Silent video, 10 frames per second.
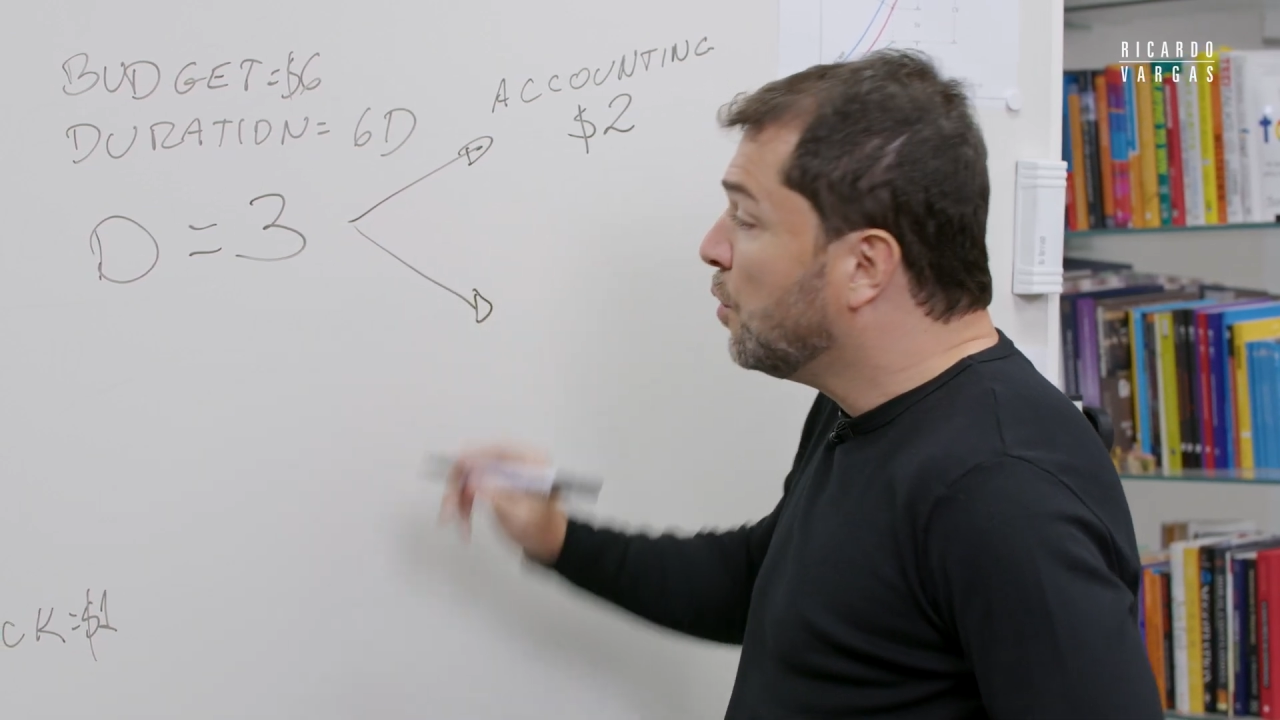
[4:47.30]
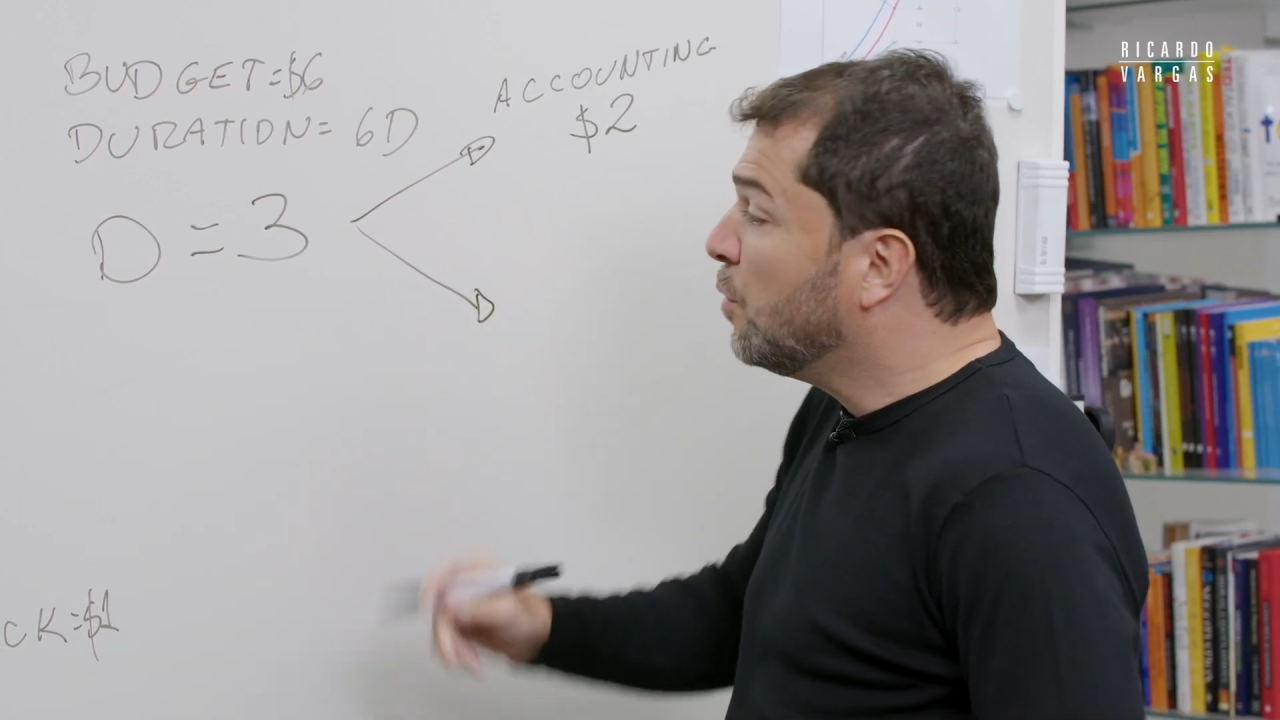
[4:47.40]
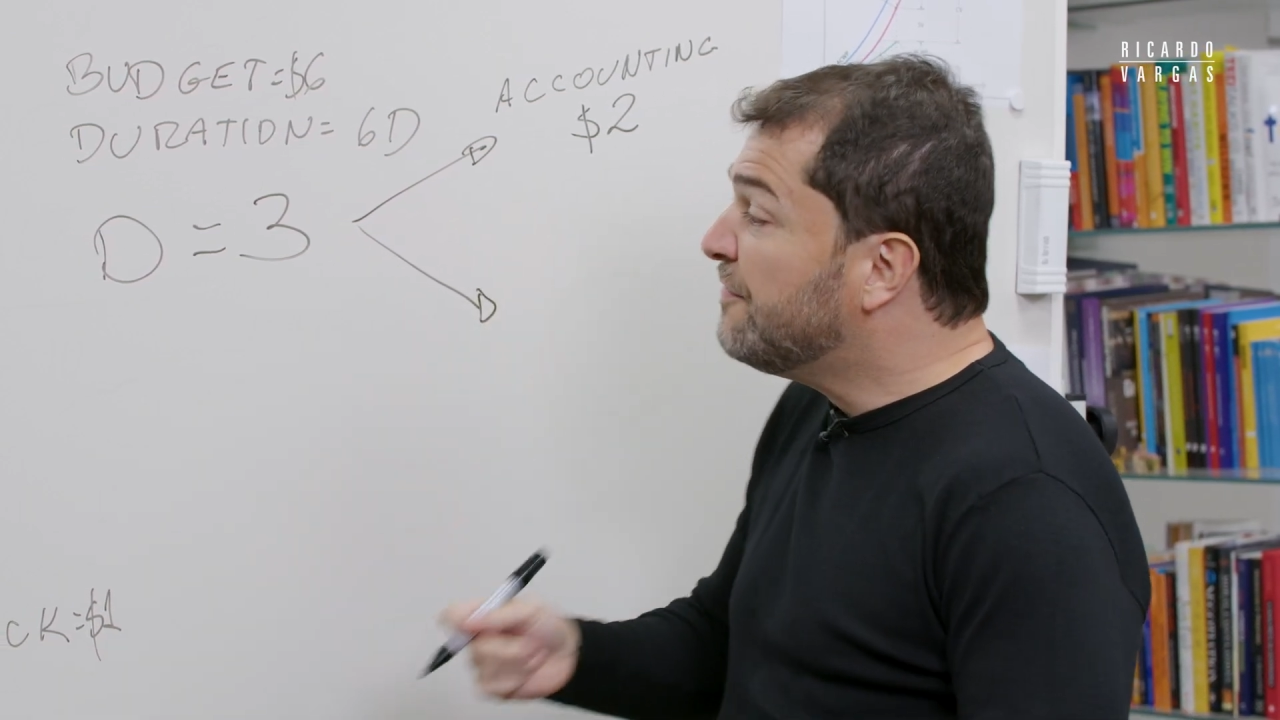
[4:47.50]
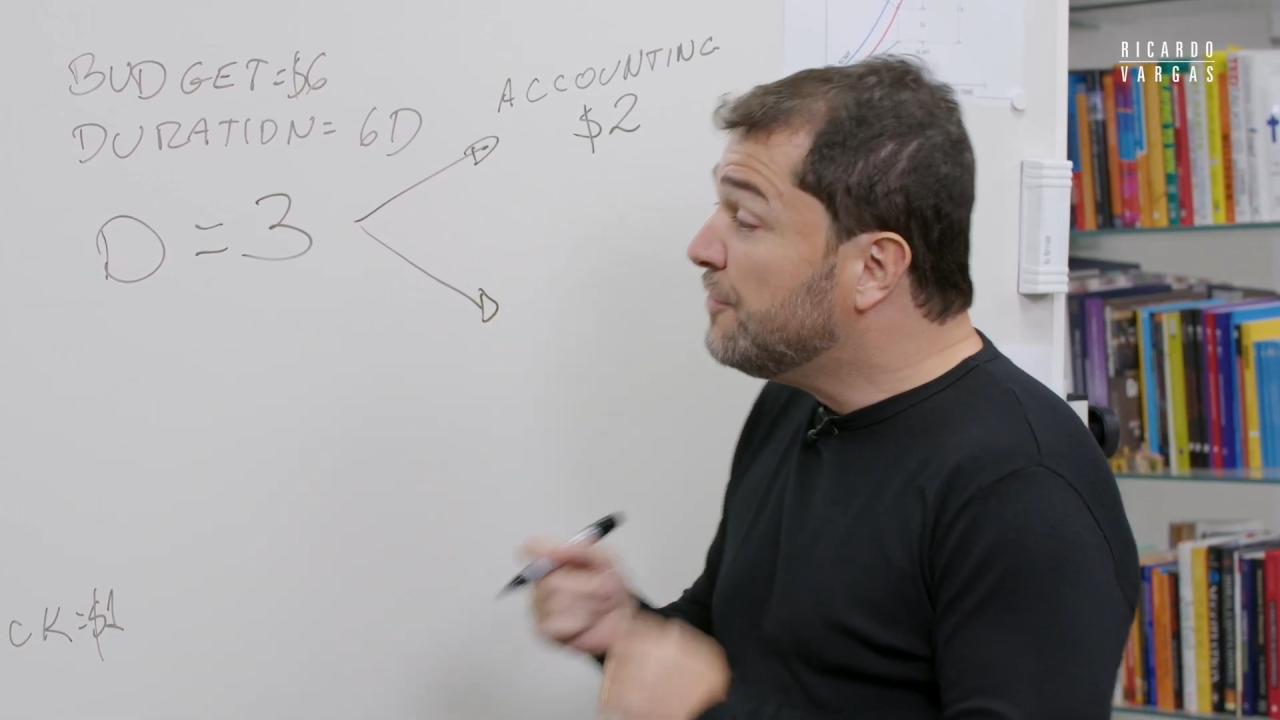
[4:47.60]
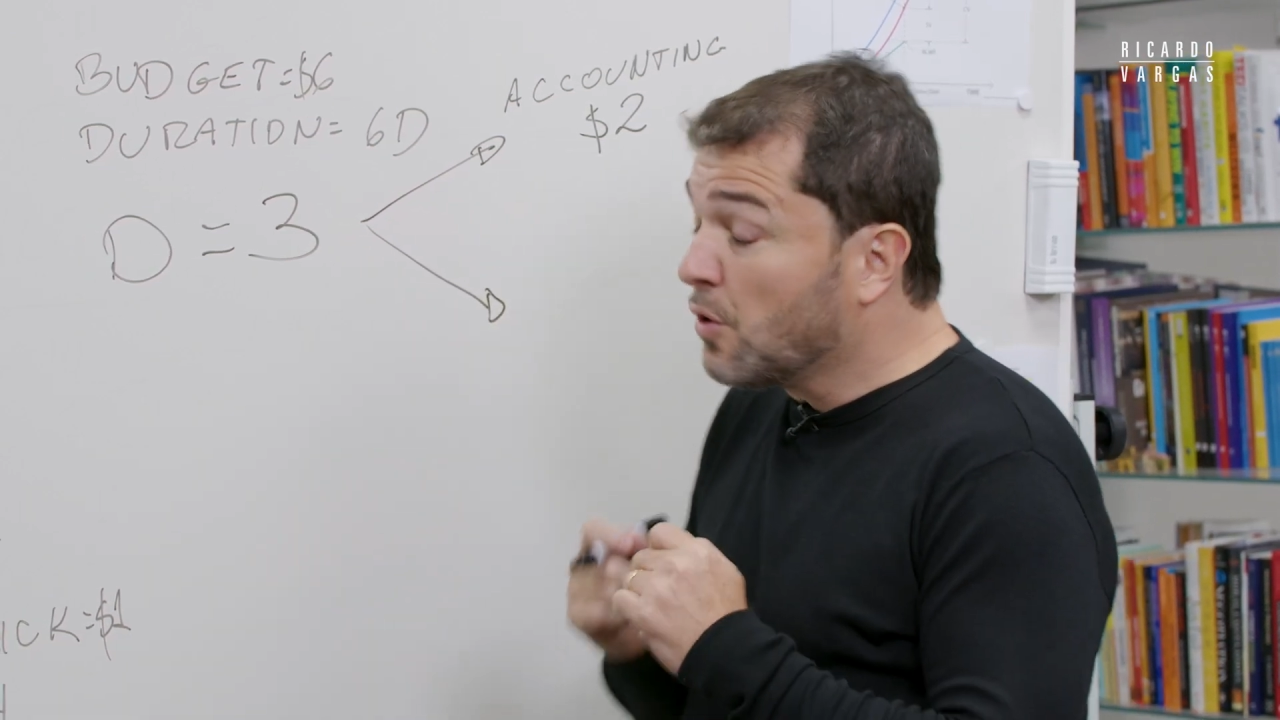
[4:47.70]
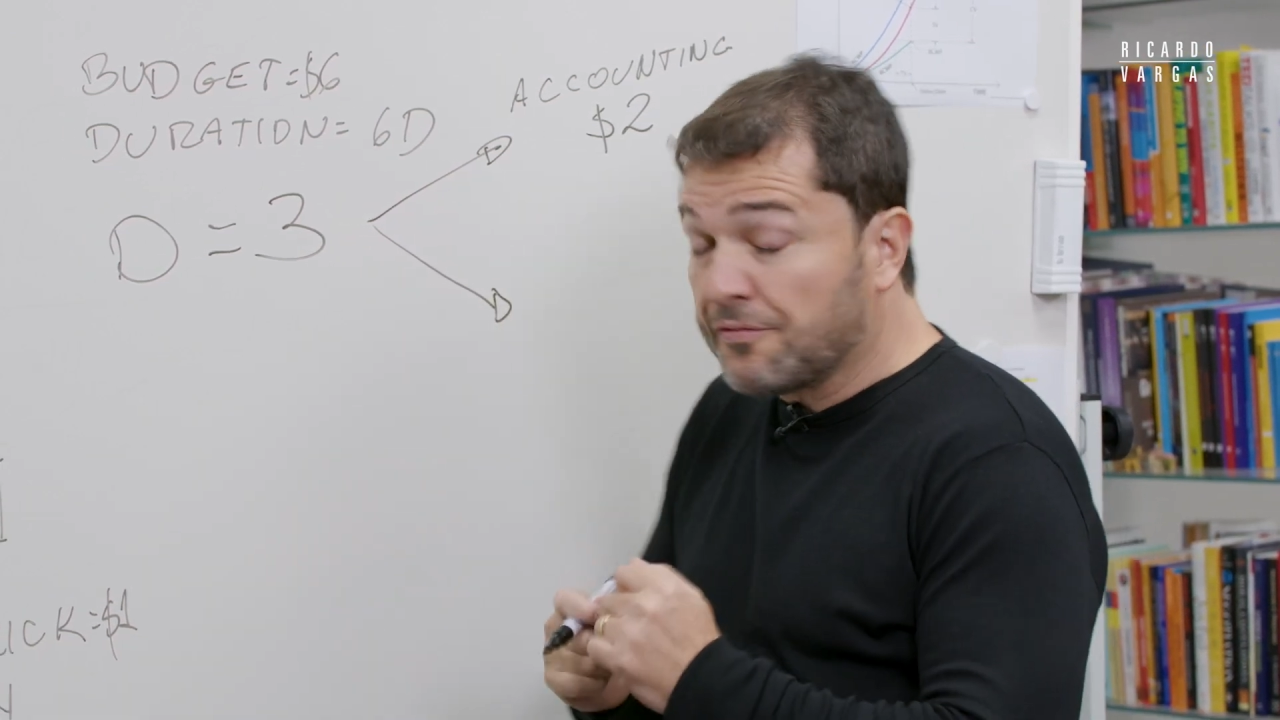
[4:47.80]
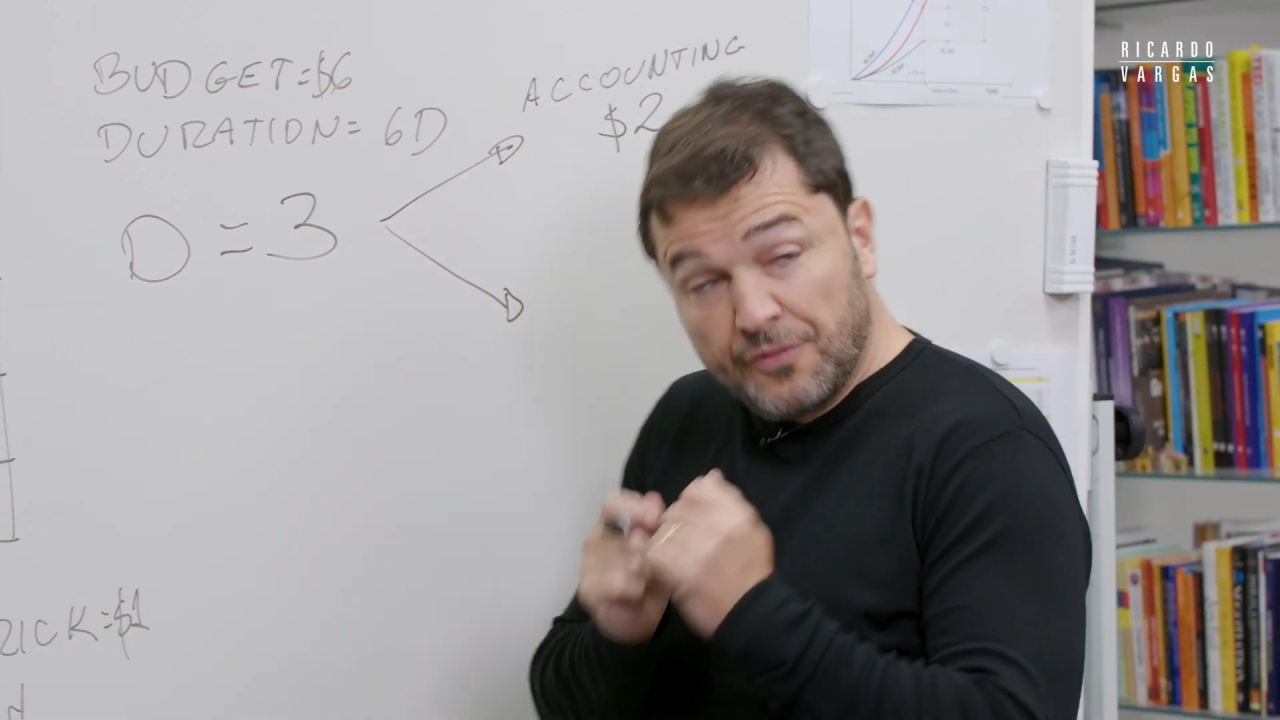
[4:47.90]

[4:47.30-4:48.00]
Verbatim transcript: with your